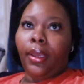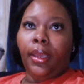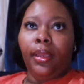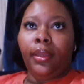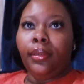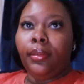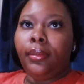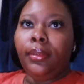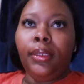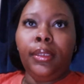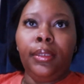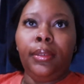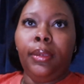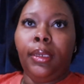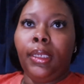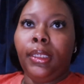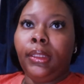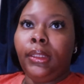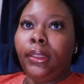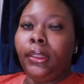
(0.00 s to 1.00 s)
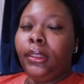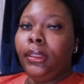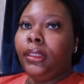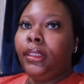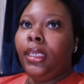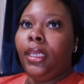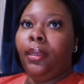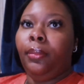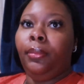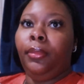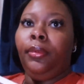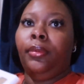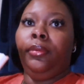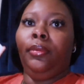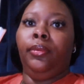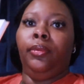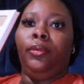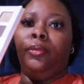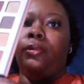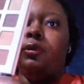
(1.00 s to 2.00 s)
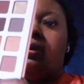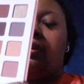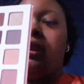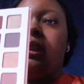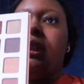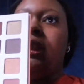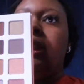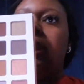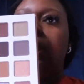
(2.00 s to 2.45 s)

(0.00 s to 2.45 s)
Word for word: Okay, anyways, this camera won't sit